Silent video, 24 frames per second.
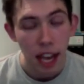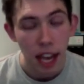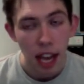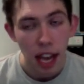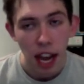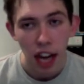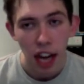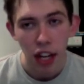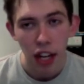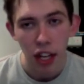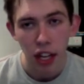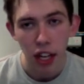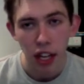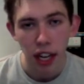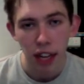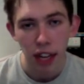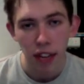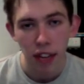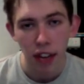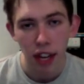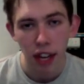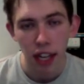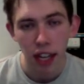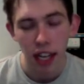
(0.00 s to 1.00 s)
and you can kind
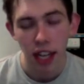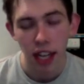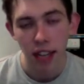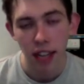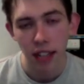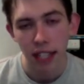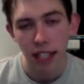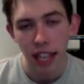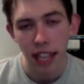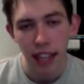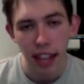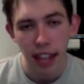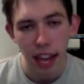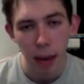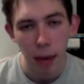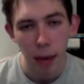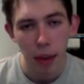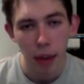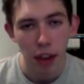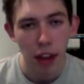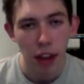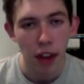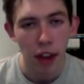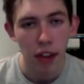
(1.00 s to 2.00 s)
of I can kind of sit there
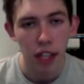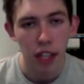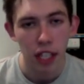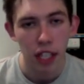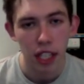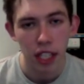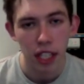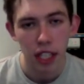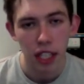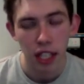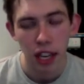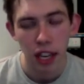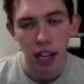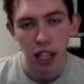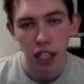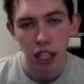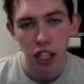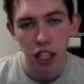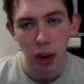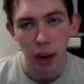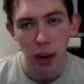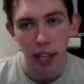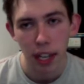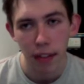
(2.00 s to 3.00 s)
with her and just like
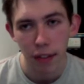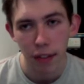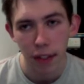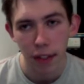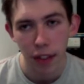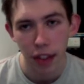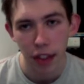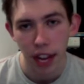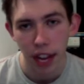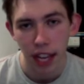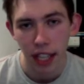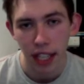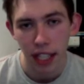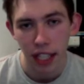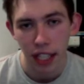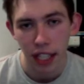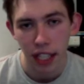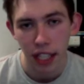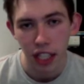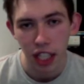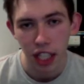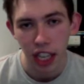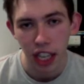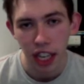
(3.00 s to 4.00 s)
show her different things,
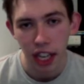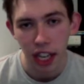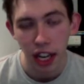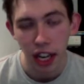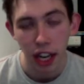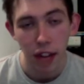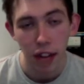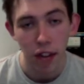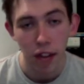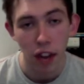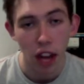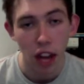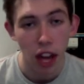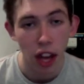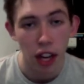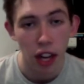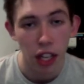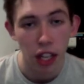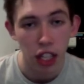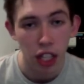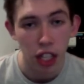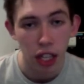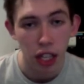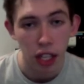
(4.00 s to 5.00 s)
and she can kind of learn
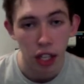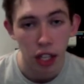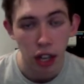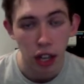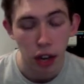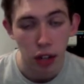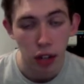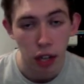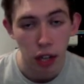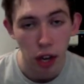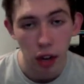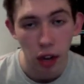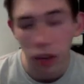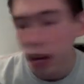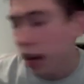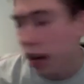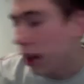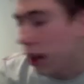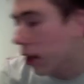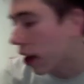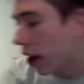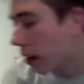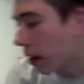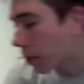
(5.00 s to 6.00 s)
as she goes along, kind
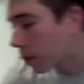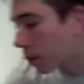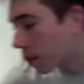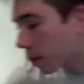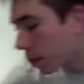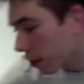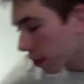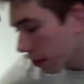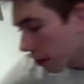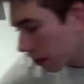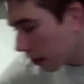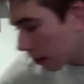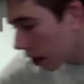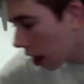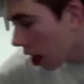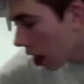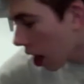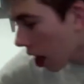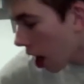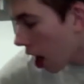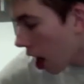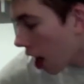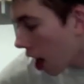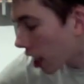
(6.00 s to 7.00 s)
of thing.
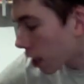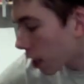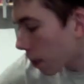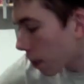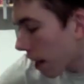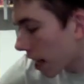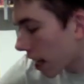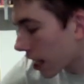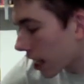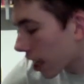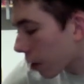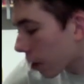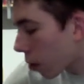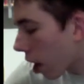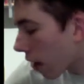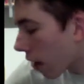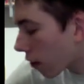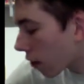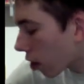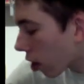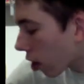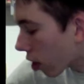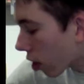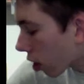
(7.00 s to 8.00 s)
Basically, what
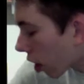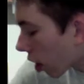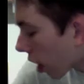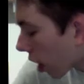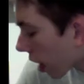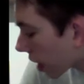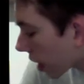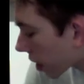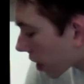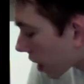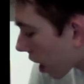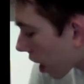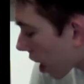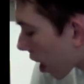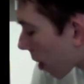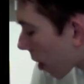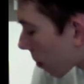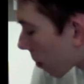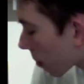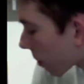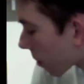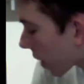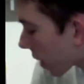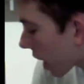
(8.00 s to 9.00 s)
I've got, guys,
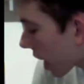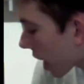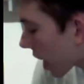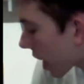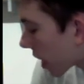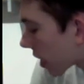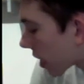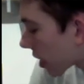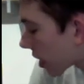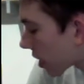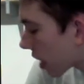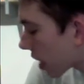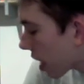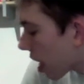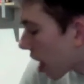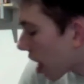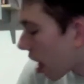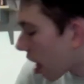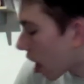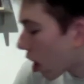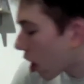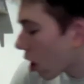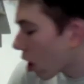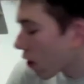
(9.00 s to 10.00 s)
um, is
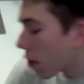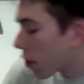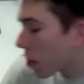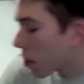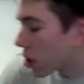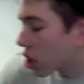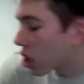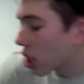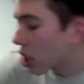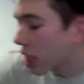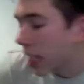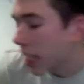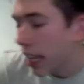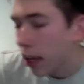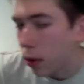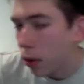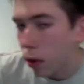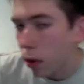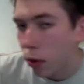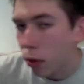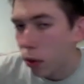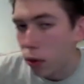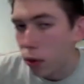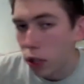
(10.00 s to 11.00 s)
a lot of them are just
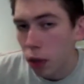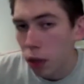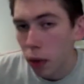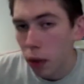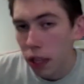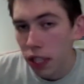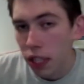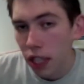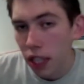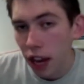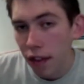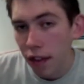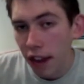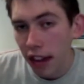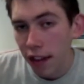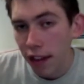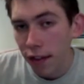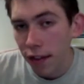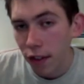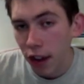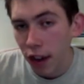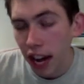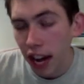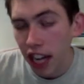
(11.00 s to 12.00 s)
sequels to ones that I've had
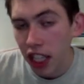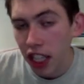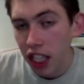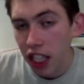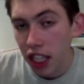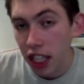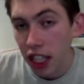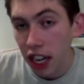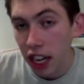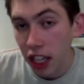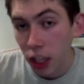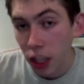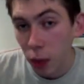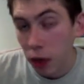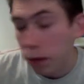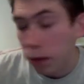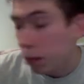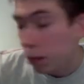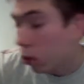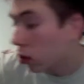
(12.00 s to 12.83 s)
for ages, and then I just went and bought the